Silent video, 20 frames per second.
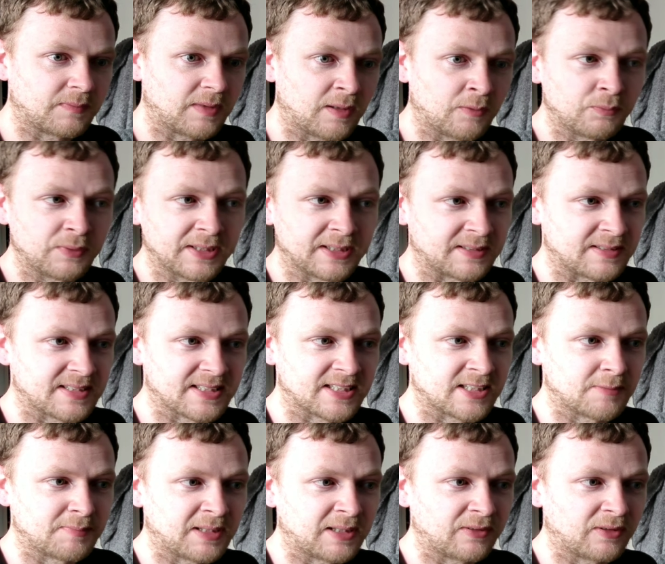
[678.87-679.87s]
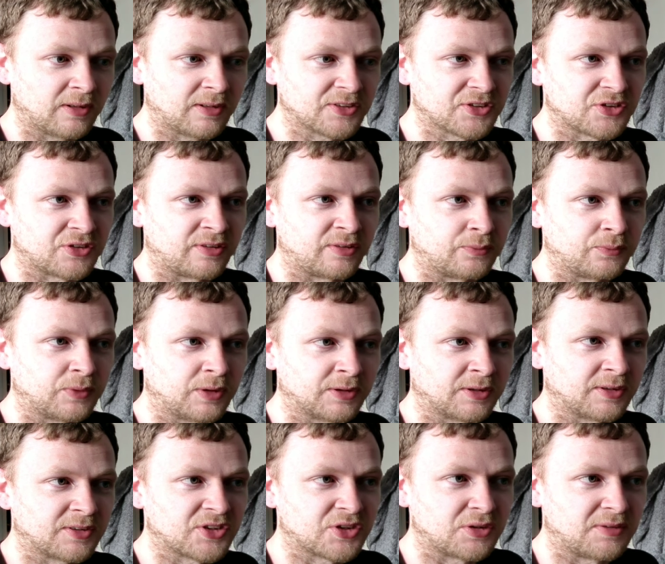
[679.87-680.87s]
we can see about altering one
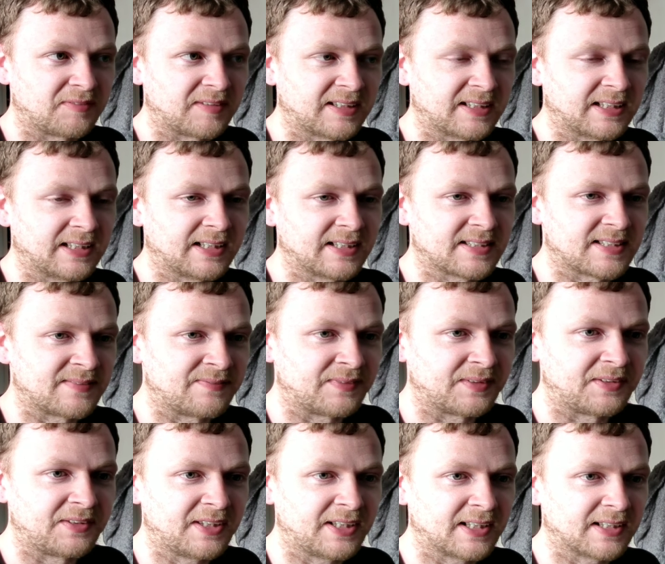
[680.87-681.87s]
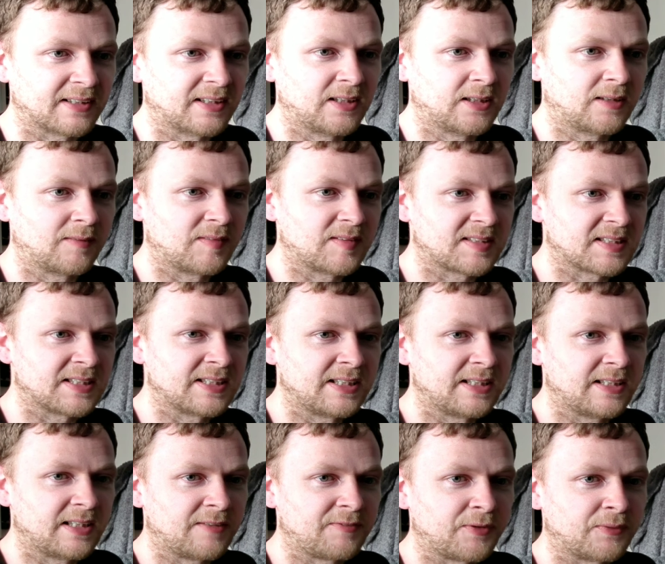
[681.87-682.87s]
or two of the cards in the deck.
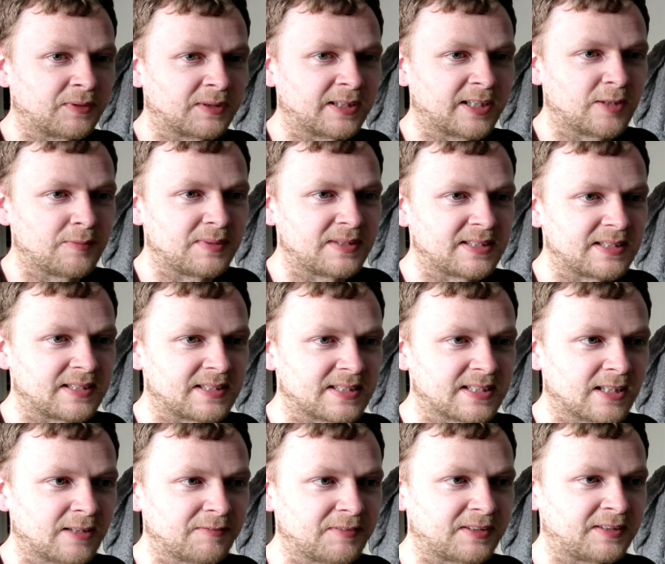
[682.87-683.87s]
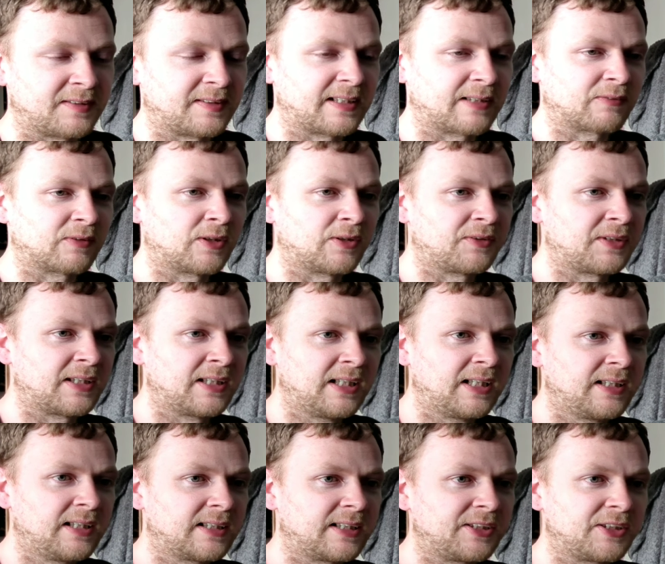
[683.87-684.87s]
Obviously, if you want to keep it to yourself, you can download it,
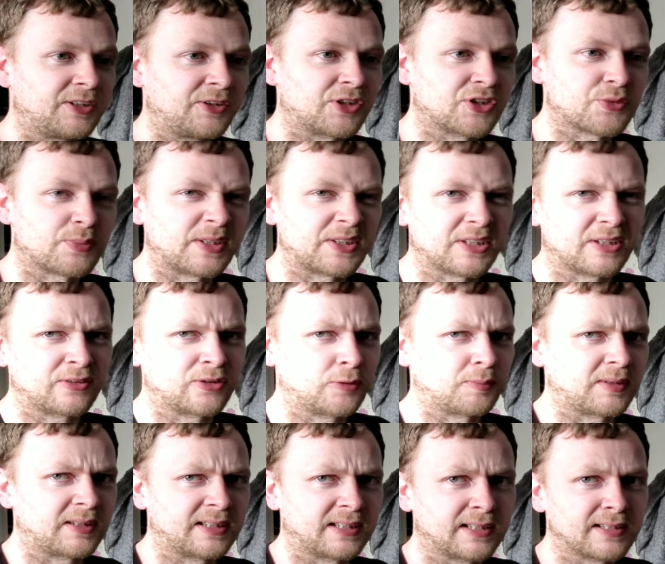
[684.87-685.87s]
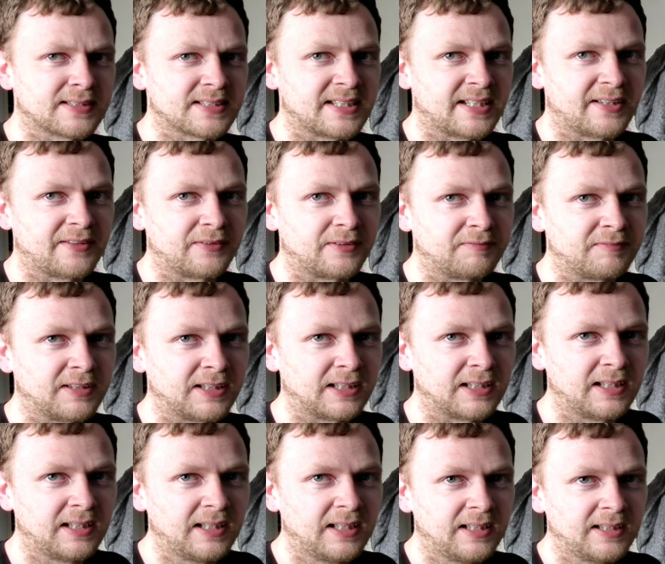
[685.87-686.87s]
and you can just switch out a couple of cards here and
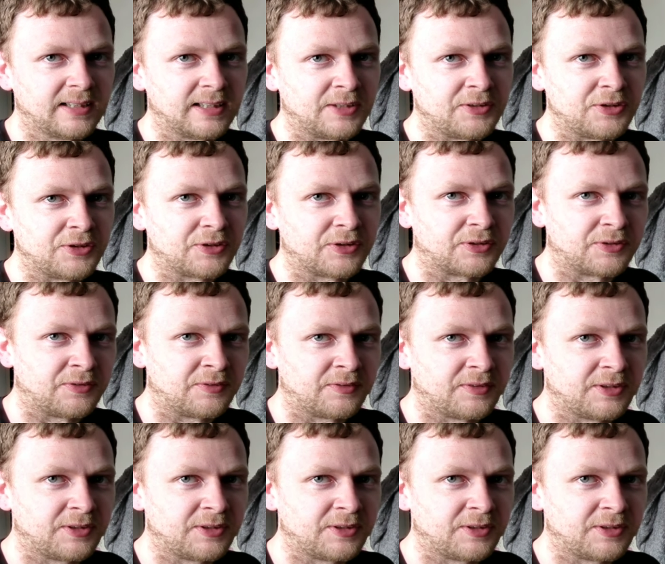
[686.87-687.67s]
there, and you can